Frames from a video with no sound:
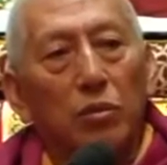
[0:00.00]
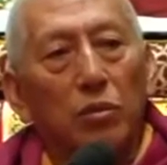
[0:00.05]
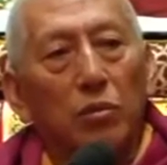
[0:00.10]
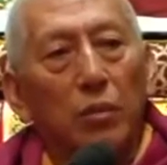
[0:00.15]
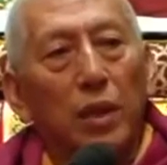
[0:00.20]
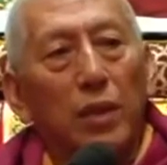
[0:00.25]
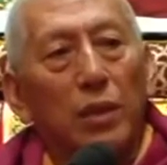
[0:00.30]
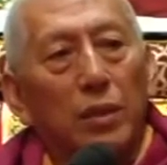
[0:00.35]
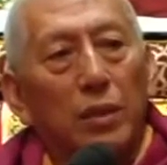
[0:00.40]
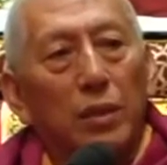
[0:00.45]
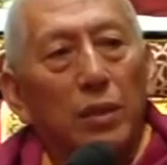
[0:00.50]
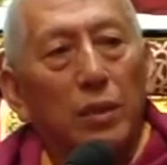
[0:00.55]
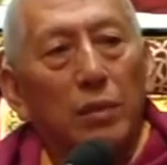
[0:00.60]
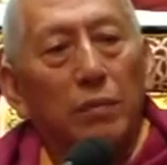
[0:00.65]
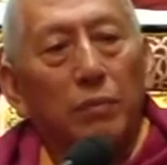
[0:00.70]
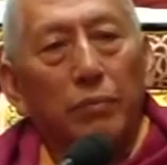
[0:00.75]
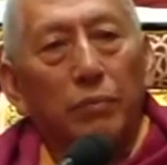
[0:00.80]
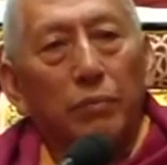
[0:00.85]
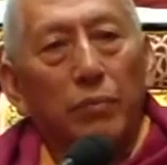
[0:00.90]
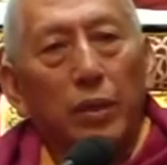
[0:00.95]
humanity.
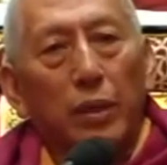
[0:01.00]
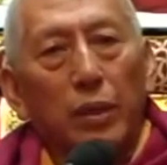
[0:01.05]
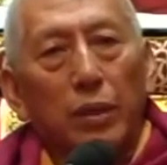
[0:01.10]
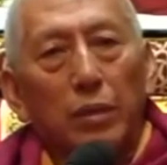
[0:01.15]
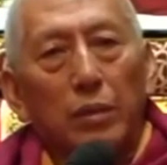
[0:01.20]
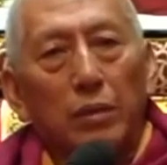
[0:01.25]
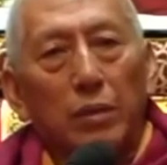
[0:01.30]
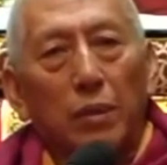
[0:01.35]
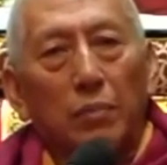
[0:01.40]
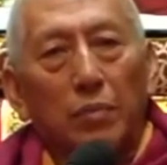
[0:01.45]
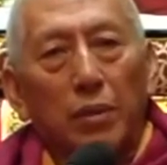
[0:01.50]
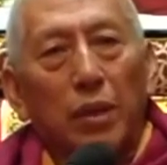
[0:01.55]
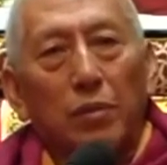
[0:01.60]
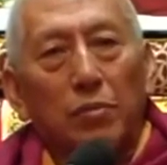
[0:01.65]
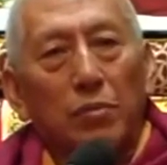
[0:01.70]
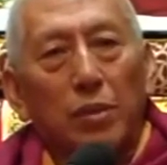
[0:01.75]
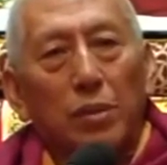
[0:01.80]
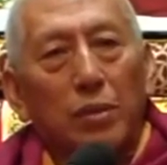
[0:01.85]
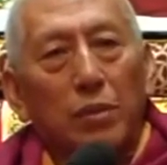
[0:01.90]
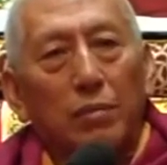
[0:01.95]

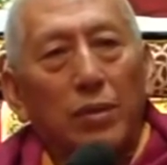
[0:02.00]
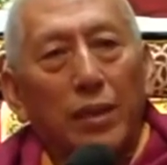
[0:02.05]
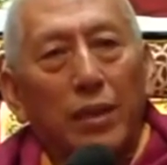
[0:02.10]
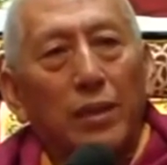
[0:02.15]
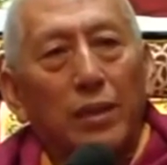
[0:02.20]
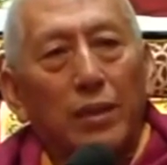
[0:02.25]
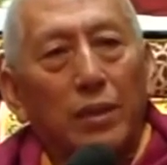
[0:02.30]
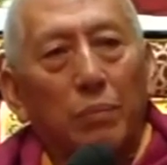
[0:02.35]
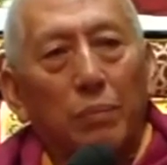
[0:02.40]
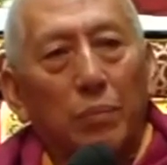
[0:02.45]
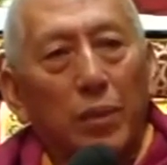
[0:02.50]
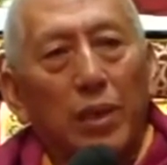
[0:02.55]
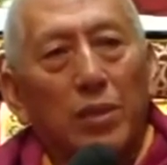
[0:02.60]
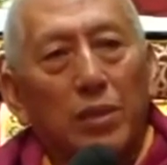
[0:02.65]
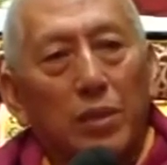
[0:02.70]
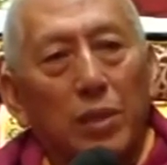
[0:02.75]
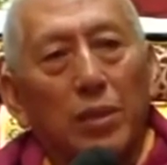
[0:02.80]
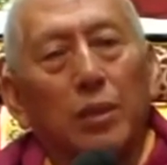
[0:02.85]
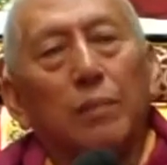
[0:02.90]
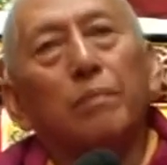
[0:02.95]
Sometimes it's very
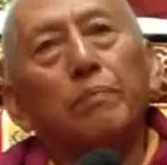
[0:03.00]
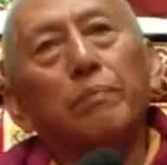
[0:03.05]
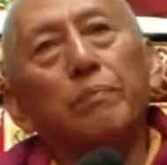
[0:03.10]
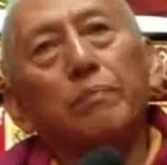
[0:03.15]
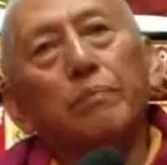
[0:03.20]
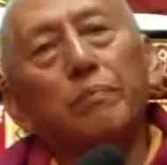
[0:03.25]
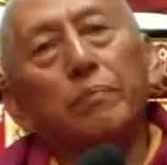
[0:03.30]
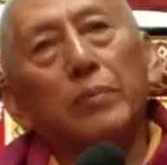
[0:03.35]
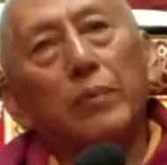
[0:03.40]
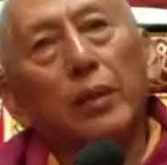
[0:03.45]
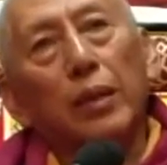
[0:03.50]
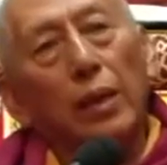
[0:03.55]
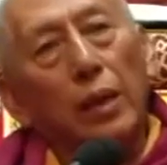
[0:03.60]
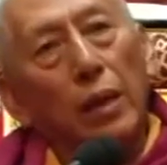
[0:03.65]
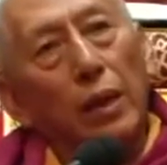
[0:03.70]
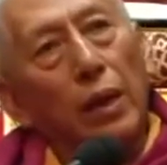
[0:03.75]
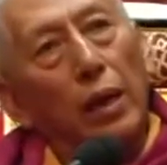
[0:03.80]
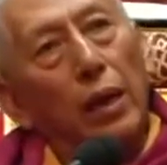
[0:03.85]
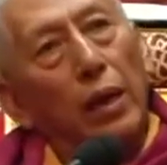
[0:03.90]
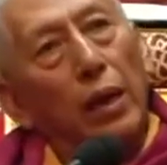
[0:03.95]
depressing.
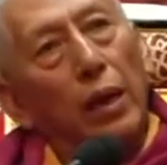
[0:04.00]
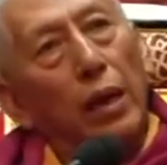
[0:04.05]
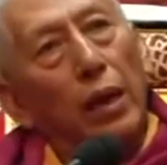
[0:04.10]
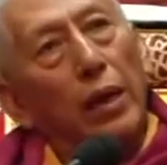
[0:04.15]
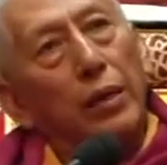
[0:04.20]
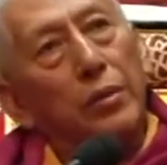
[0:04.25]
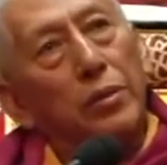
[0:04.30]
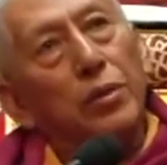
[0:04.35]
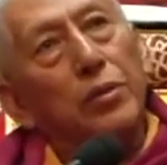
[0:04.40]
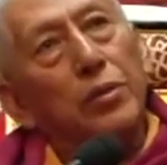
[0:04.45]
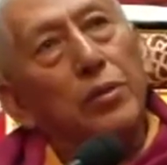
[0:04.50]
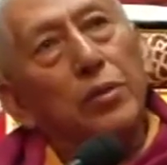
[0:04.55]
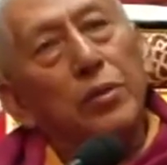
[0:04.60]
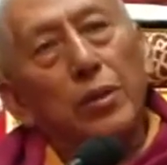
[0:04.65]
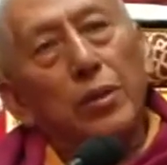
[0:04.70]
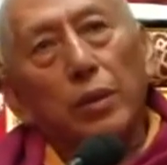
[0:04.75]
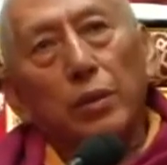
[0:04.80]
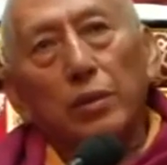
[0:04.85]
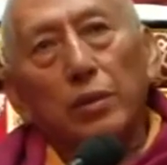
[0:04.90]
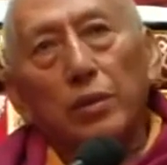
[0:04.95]
This is
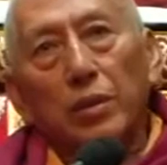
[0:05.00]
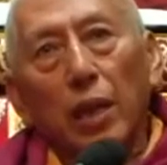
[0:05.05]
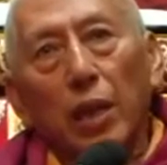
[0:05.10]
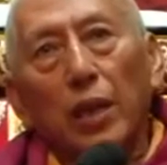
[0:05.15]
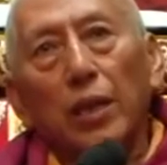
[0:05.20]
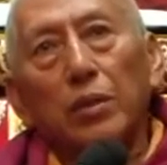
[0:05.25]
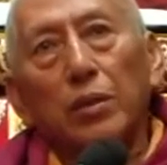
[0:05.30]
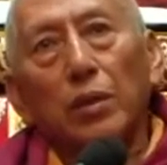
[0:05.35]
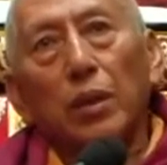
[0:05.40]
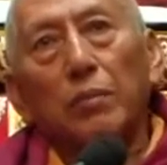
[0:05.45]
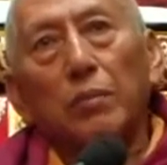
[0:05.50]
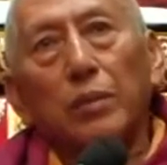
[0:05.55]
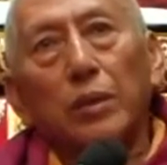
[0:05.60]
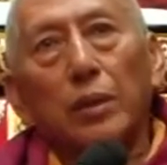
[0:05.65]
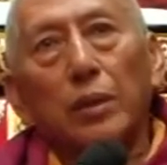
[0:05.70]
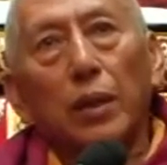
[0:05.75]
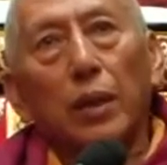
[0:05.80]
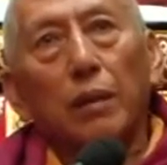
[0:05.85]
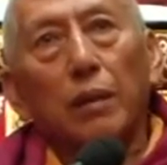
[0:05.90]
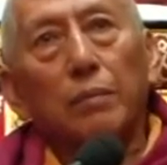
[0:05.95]
the challenge of
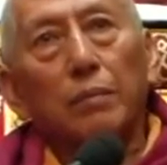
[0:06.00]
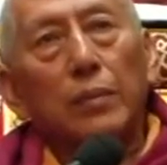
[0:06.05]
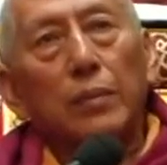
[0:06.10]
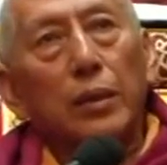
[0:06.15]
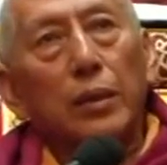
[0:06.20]
the